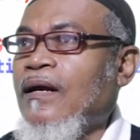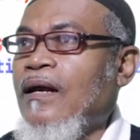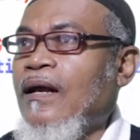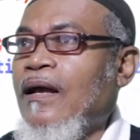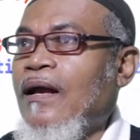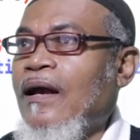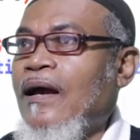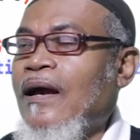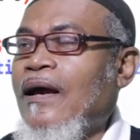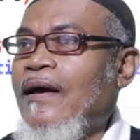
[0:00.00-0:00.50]

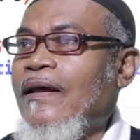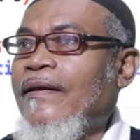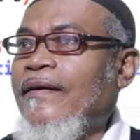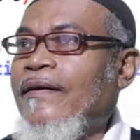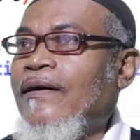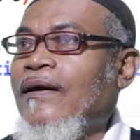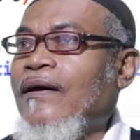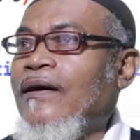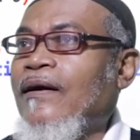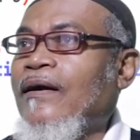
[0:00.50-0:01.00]
And
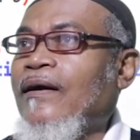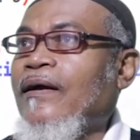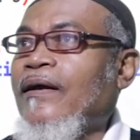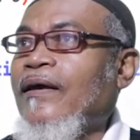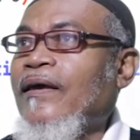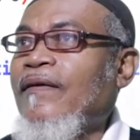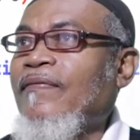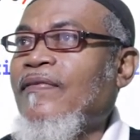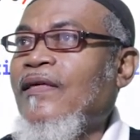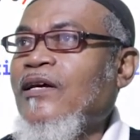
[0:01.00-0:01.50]

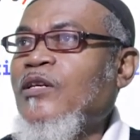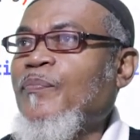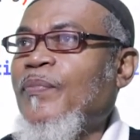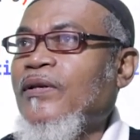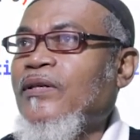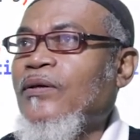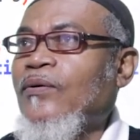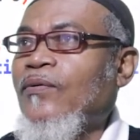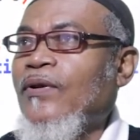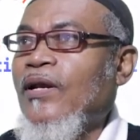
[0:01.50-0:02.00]
in that
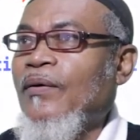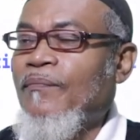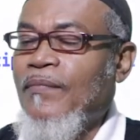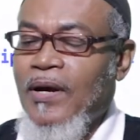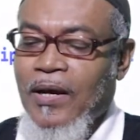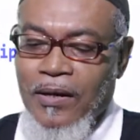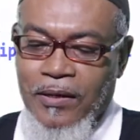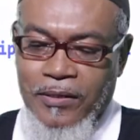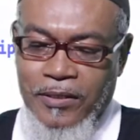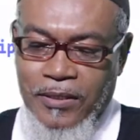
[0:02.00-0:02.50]
particular
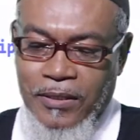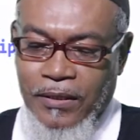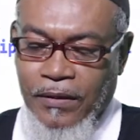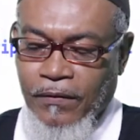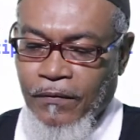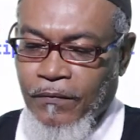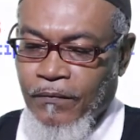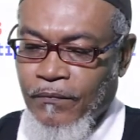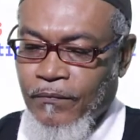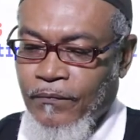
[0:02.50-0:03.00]
mult,
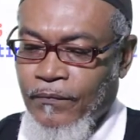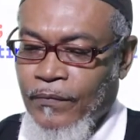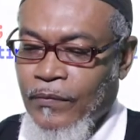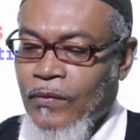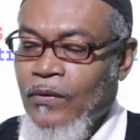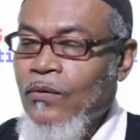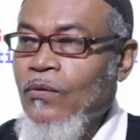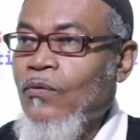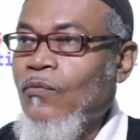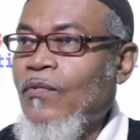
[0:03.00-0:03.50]

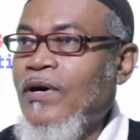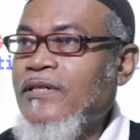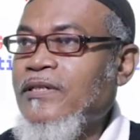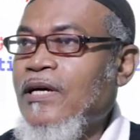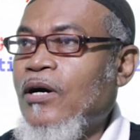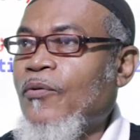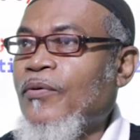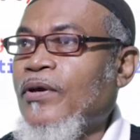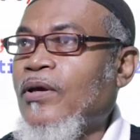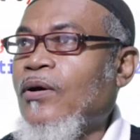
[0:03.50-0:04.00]
what
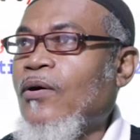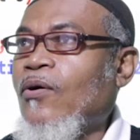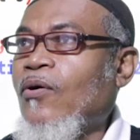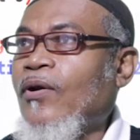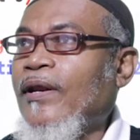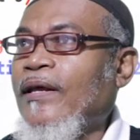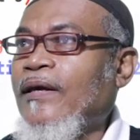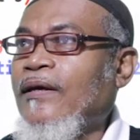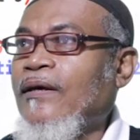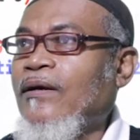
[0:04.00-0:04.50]
are we
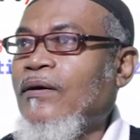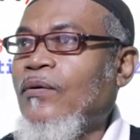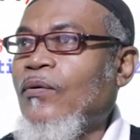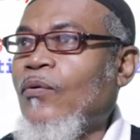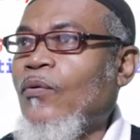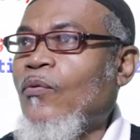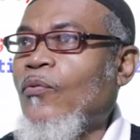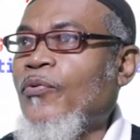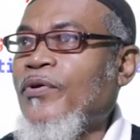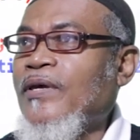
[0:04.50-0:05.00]
calling?
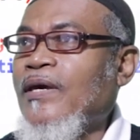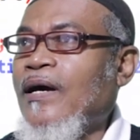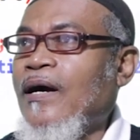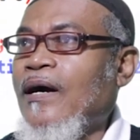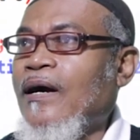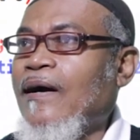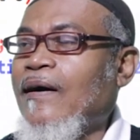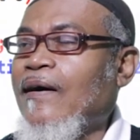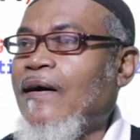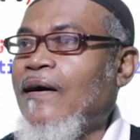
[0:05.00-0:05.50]
We
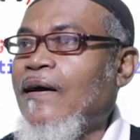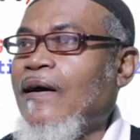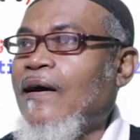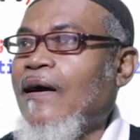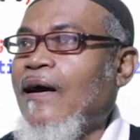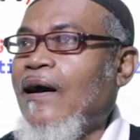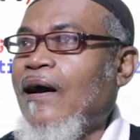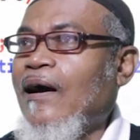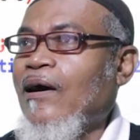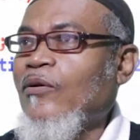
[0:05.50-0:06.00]
are
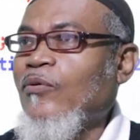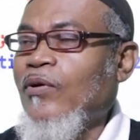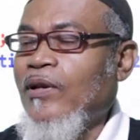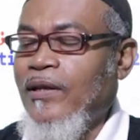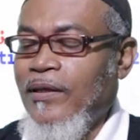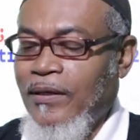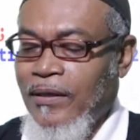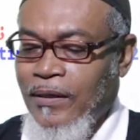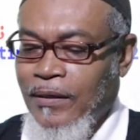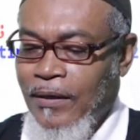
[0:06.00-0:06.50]

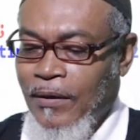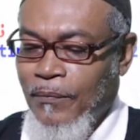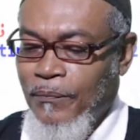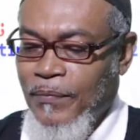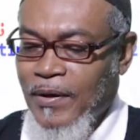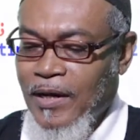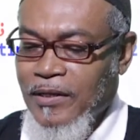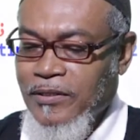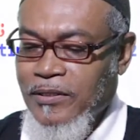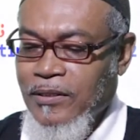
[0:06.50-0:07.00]
actually
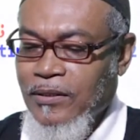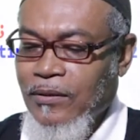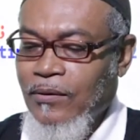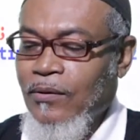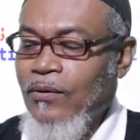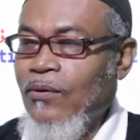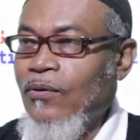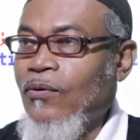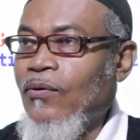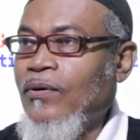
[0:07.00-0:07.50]
passing
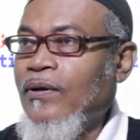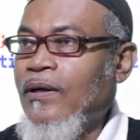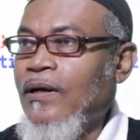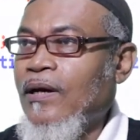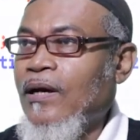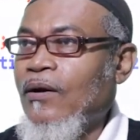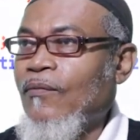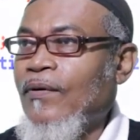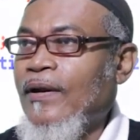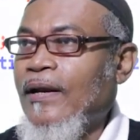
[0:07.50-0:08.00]
on
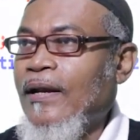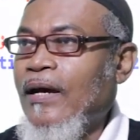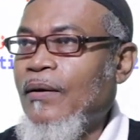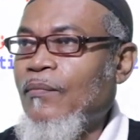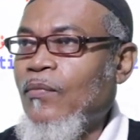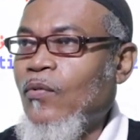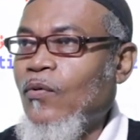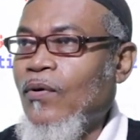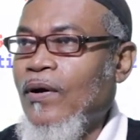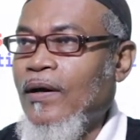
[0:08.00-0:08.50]
our
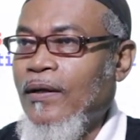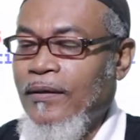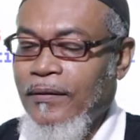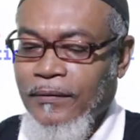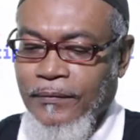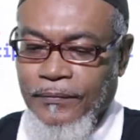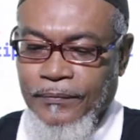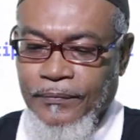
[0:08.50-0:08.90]
num1